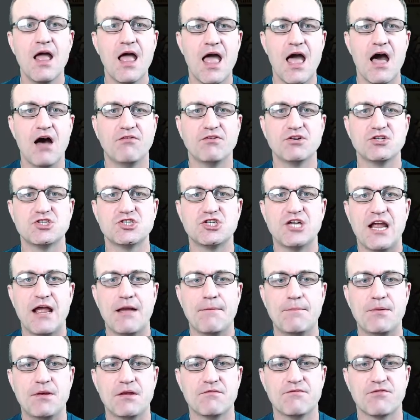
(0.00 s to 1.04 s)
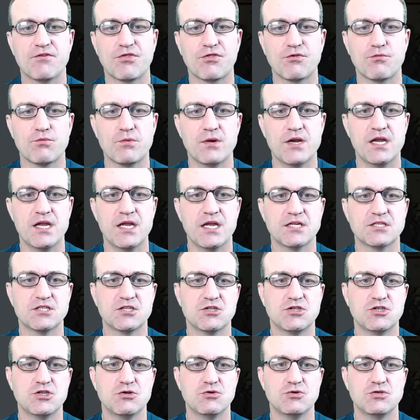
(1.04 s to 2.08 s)
Elvish Champion for 3. It's a
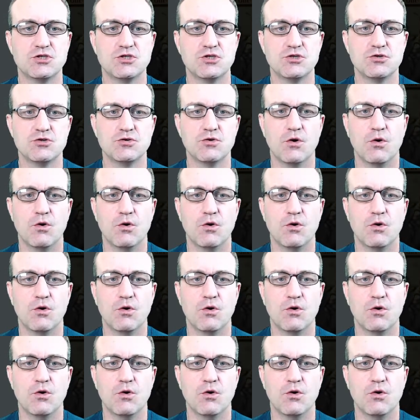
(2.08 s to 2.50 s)
2/2.